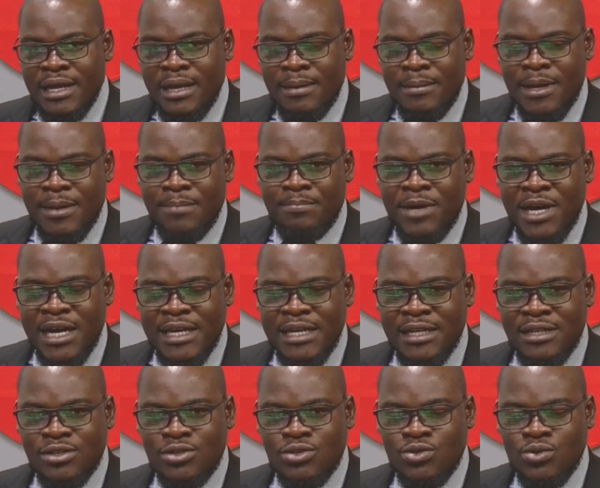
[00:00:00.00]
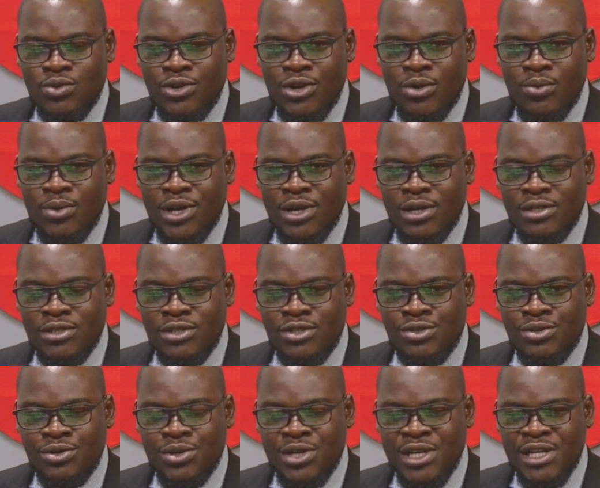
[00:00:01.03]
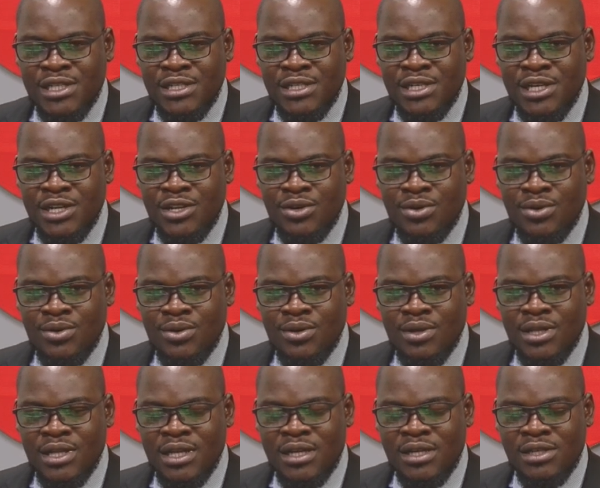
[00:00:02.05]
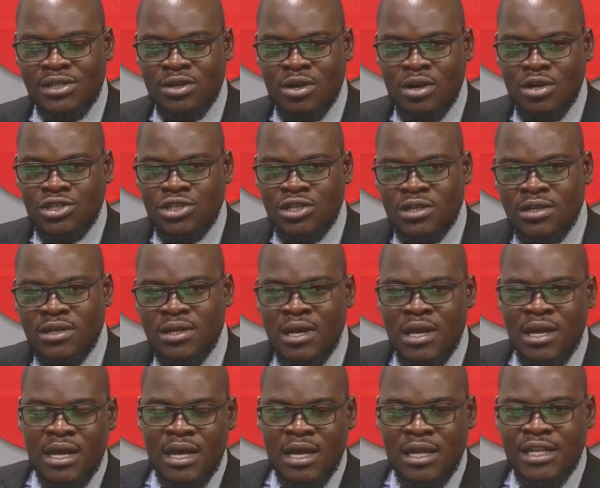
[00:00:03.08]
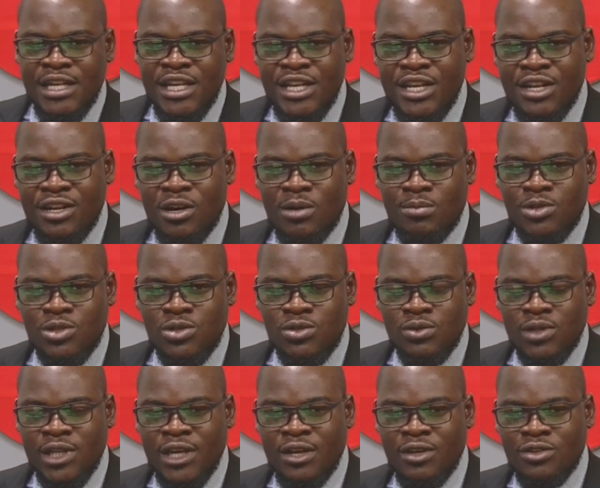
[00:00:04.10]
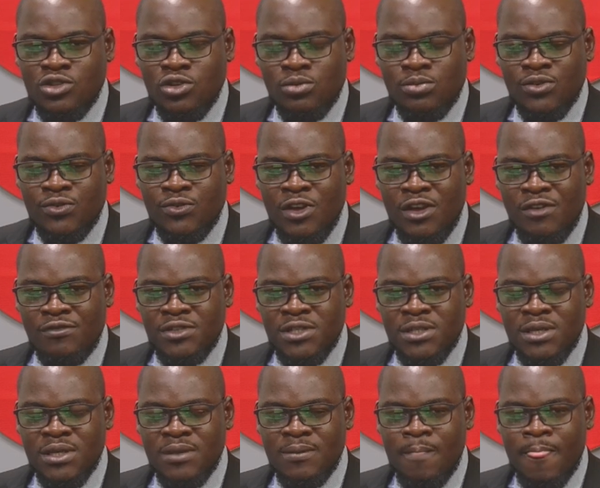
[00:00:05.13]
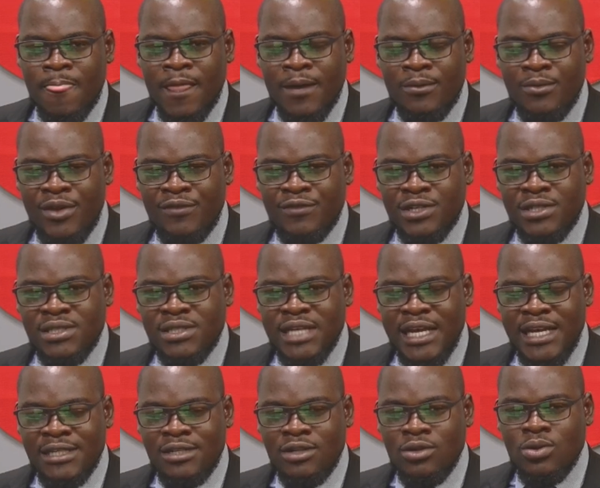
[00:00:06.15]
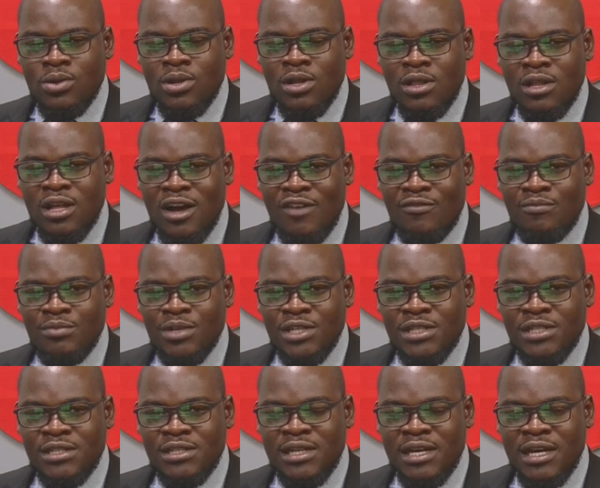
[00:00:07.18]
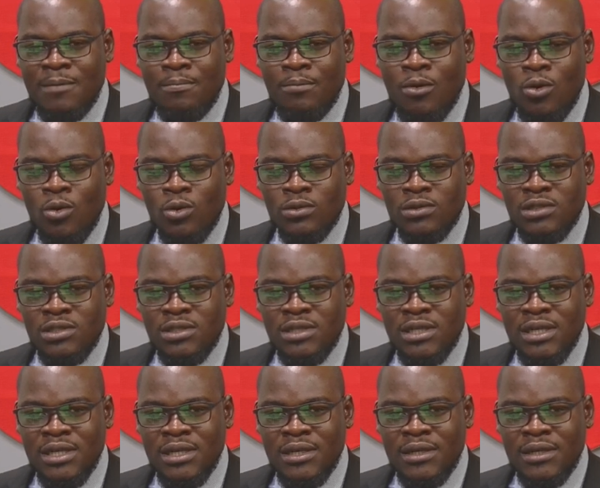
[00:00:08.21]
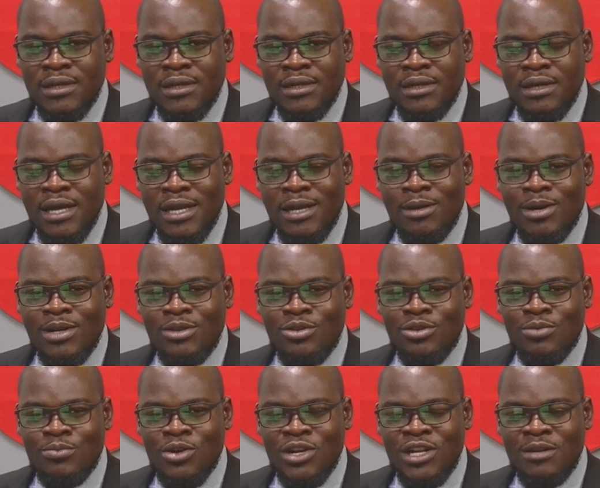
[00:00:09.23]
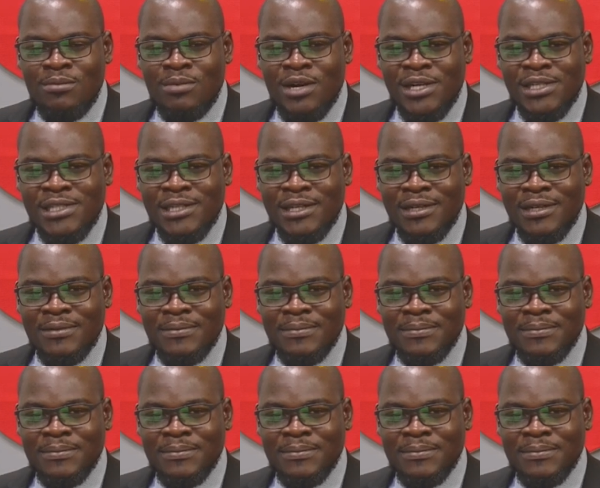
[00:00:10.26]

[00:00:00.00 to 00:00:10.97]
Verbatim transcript: uh, back in the studio with us to continue the discussion uh, leading up to the October 5th River State local government uh, polls. Hello and good morning, Barrister.